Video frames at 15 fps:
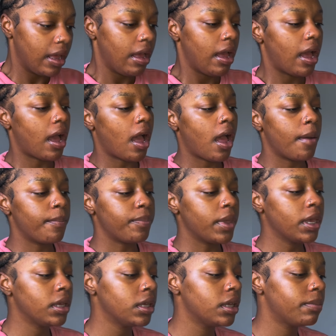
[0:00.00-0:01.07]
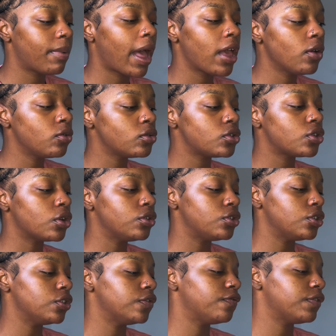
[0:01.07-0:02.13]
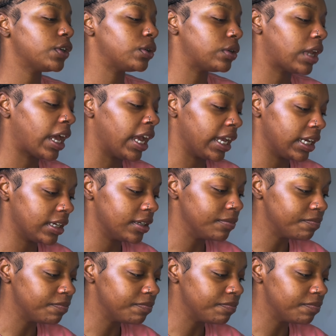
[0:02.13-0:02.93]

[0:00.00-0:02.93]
but I also do feel like